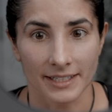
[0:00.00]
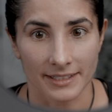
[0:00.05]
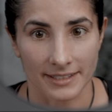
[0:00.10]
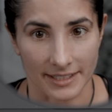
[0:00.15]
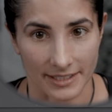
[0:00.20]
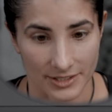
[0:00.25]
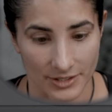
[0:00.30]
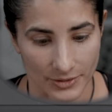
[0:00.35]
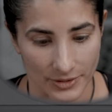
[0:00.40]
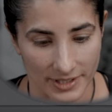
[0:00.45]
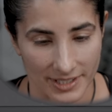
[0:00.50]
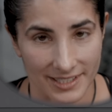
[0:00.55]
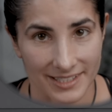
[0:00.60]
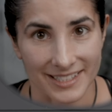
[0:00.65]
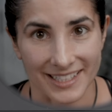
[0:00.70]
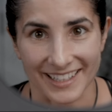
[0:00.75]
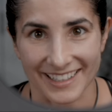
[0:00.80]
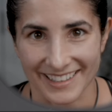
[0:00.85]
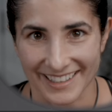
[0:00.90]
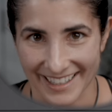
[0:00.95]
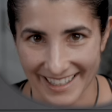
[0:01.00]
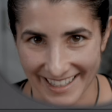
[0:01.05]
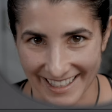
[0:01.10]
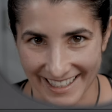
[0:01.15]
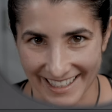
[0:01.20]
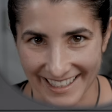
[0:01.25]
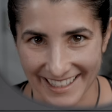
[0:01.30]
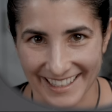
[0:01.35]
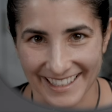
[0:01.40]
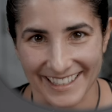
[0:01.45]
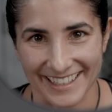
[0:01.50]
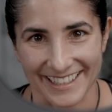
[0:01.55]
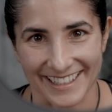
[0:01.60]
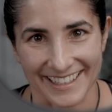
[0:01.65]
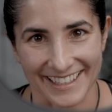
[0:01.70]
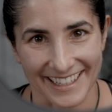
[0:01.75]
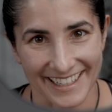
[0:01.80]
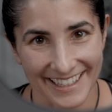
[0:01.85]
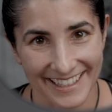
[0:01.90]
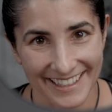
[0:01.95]
Next chord is that A,
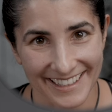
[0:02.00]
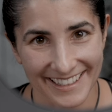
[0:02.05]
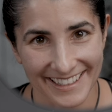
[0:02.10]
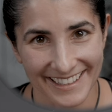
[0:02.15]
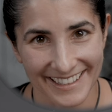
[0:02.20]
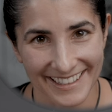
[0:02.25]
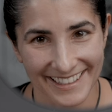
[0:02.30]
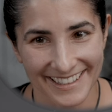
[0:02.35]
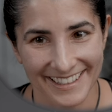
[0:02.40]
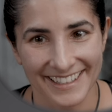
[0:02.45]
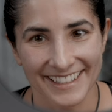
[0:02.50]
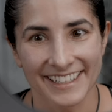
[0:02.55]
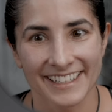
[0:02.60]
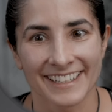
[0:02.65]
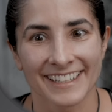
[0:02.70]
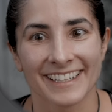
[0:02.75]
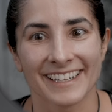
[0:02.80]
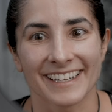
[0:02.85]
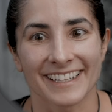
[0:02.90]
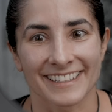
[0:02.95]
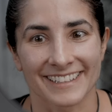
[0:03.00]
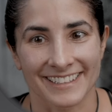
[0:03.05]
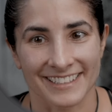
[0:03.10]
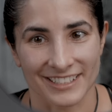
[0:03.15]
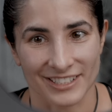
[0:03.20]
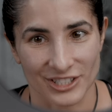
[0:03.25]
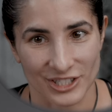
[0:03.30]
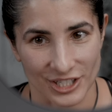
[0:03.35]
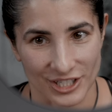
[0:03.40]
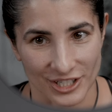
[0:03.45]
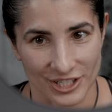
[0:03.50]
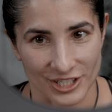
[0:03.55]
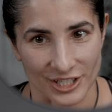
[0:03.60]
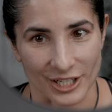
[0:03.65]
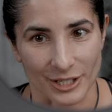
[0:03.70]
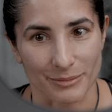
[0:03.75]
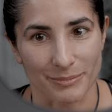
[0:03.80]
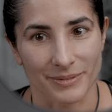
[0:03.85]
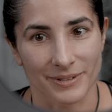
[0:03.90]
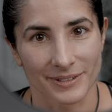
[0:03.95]
E, A, and then G
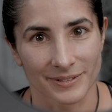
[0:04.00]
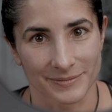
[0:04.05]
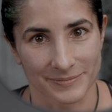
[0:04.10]
sharp.